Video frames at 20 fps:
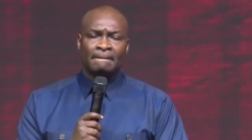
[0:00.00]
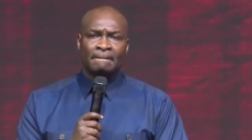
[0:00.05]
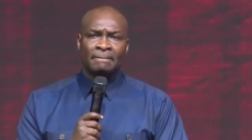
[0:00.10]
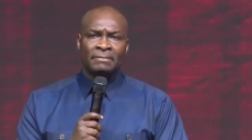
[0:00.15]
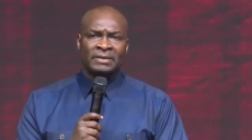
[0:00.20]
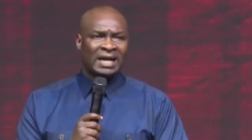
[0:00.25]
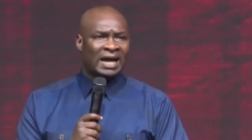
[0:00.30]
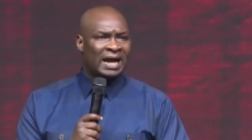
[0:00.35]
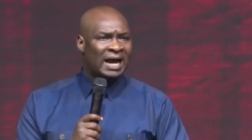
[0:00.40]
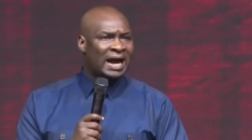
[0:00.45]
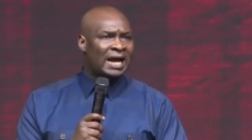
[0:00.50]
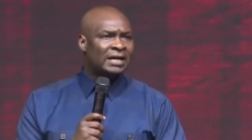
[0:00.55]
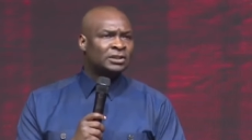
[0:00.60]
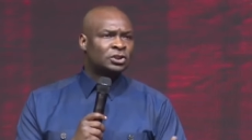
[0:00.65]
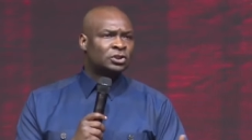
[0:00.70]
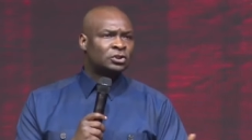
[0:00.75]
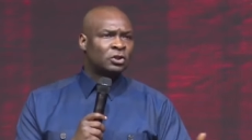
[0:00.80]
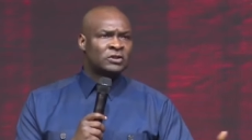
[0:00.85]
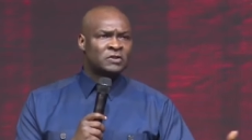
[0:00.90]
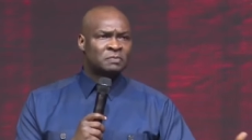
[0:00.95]
Their
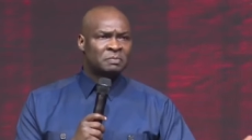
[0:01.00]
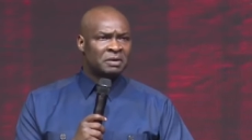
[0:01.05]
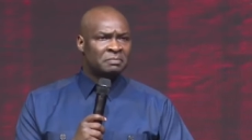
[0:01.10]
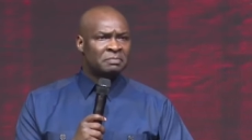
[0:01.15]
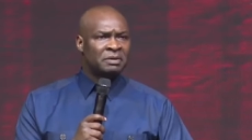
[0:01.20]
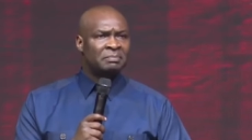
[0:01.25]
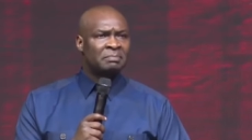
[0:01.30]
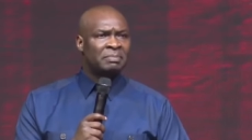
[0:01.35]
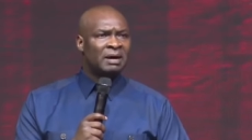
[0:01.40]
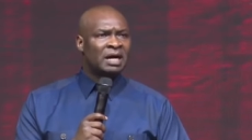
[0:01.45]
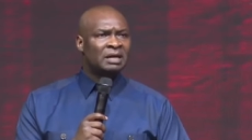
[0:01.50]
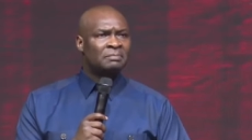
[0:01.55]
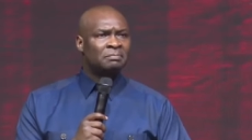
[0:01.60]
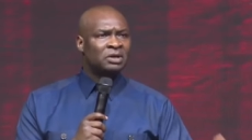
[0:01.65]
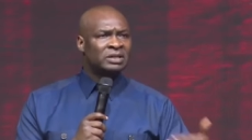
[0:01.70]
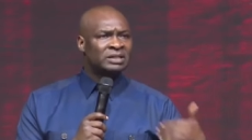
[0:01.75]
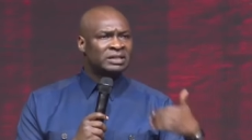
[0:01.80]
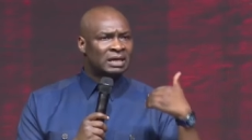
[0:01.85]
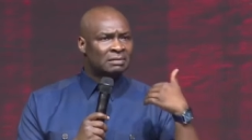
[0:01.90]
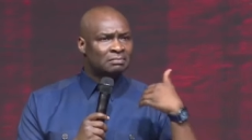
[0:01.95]
actions may be bad,
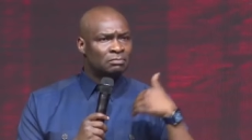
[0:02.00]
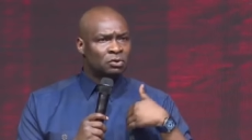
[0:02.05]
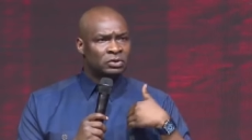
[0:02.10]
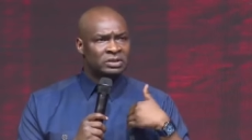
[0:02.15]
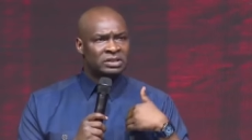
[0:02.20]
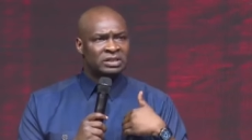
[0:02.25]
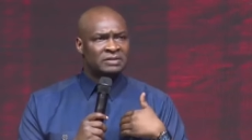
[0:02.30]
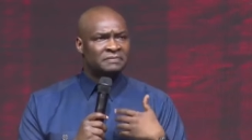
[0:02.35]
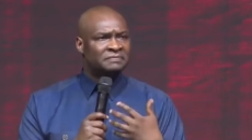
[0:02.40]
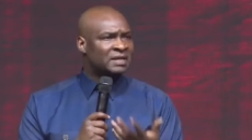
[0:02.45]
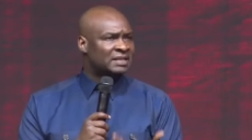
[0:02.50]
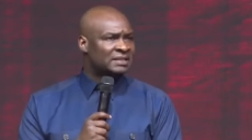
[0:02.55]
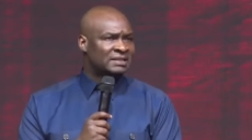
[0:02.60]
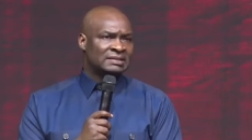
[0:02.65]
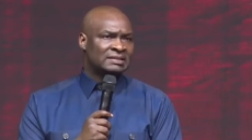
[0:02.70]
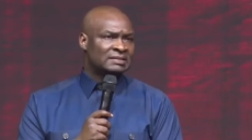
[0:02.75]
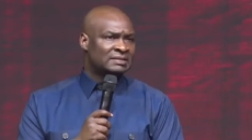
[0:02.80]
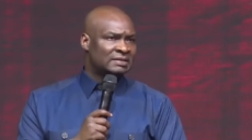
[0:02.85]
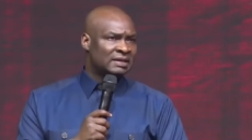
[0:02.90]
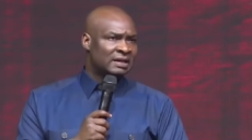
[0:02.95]
but their motives are
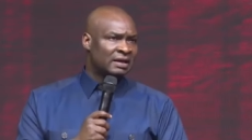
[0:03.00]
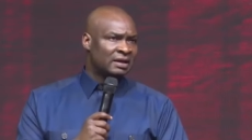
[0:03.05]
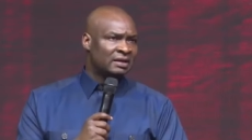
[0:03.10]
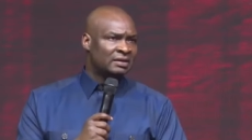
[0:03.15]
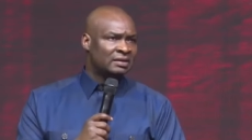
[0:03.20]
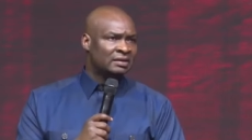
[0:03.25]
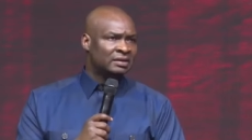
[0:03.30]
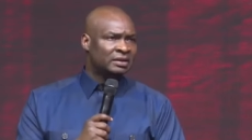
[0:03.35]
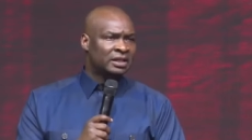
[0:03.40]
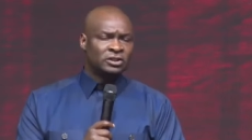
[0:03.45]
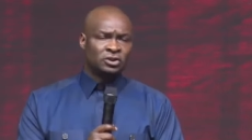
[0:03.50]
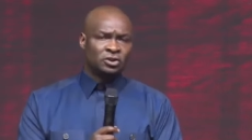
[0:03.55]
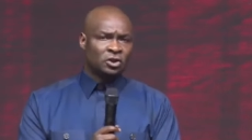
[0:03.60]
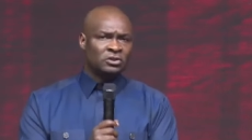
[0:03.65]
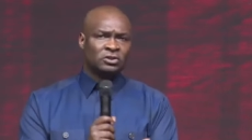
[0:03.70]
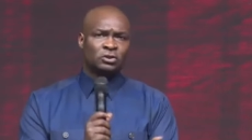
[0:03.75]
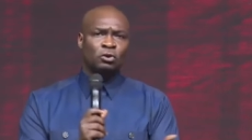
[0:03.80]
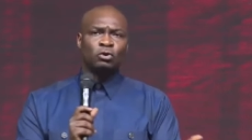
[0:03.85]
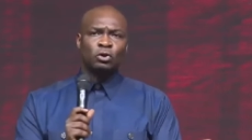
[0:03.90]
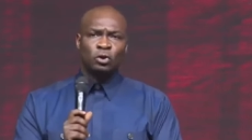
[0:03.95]
sincere. They
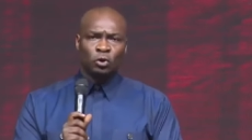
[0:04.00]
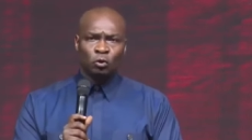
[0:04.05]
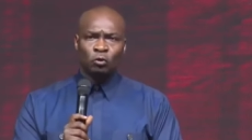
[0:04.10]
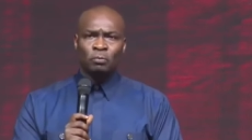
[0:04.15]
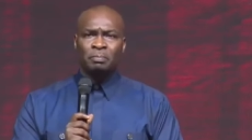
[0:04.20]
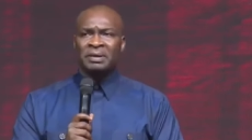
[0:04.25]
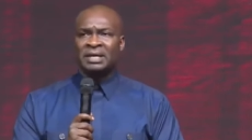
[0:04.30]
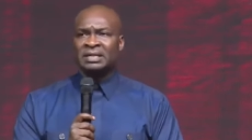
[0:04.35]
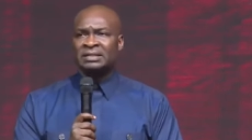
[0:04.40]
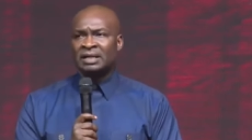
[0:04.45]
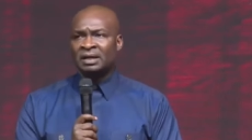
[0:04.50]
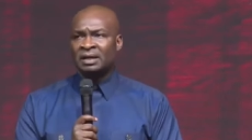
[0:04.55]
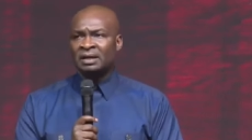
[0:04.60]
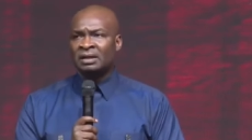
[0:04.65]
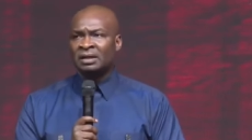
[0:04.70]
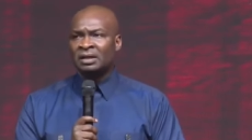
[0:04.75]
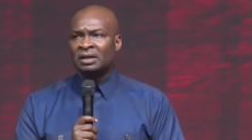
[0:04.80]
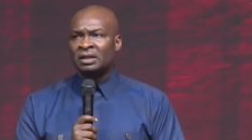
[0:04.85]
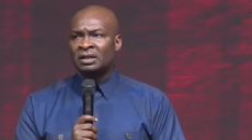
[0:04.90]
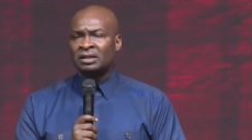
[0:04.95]
just don't know better.
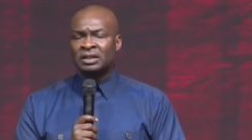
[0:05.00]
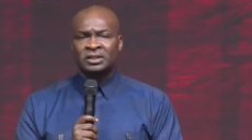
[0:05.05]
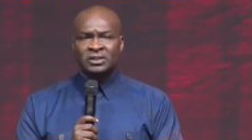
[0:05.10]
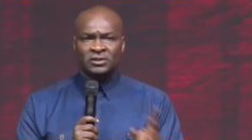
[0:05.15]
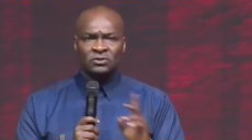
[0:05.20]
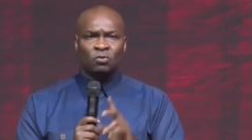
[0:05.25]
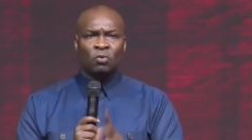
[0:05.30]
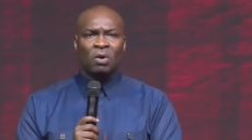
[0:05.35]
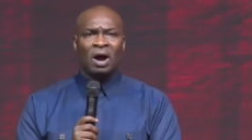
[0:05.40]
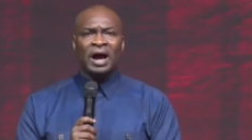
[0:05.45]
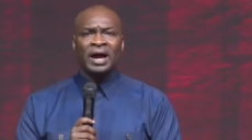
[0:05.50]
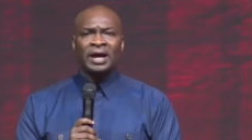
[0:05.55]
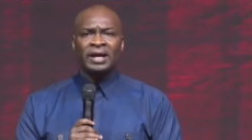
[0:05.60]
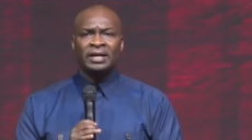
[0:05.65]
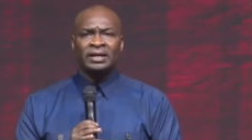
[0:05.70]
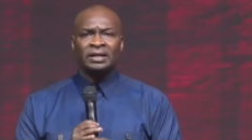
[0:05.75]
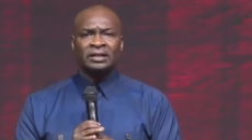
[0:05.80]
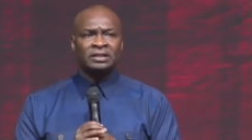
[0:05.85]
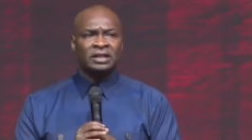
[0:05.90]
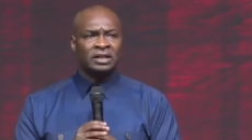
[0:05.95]
This is
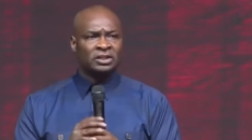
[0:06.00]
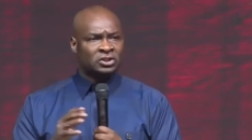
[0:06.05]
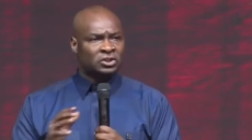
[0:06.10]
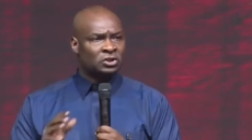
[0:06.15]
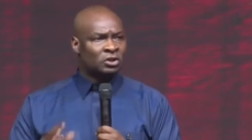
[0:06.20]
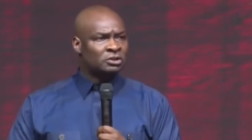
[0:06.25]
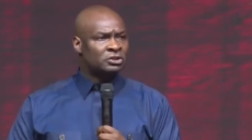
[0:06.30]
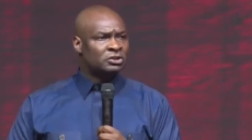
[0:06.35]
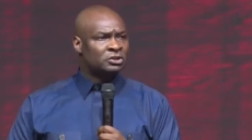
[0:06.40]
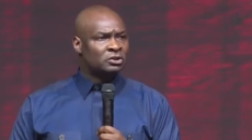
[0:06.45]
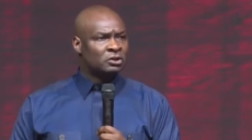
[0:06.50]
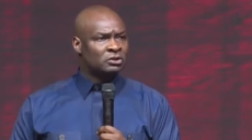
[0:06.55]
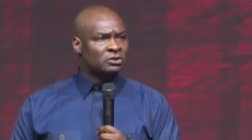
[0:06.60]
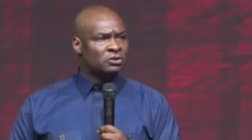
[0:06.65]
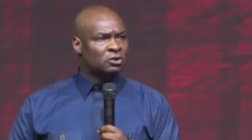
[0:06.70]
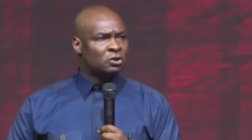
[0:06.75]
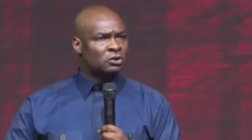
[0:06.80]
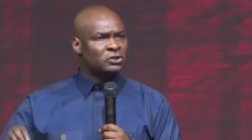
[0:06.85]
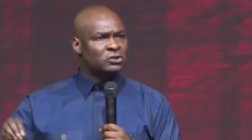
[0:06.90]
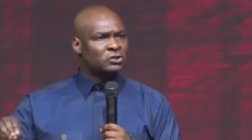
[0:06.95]
why the church does
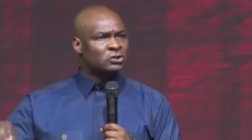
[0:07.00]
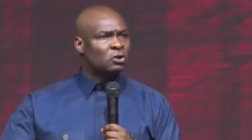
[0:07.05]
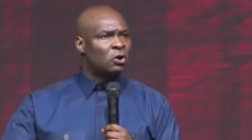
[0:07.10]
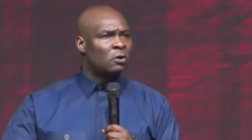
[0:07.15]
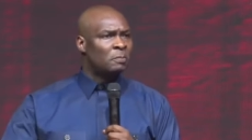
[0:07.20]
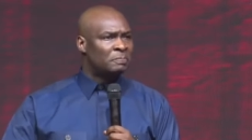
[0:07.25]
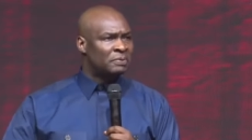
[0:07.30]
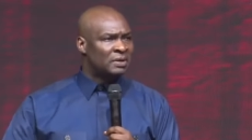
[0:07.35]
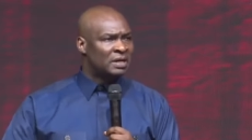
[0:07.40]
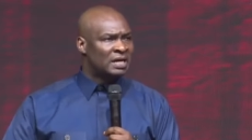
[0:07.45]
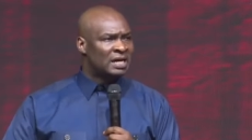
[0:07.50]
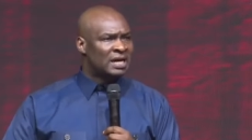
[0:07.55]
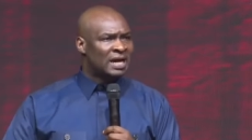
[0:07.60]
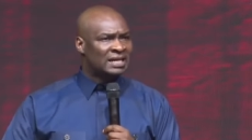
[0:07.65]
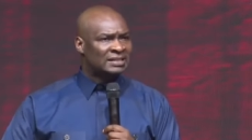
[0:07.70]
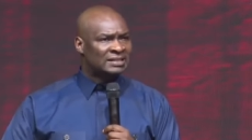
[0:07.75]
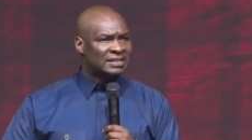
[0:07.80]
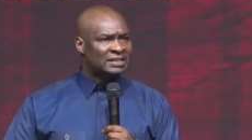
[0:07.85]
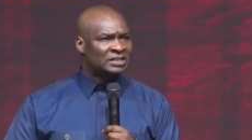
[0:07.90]
not stop as a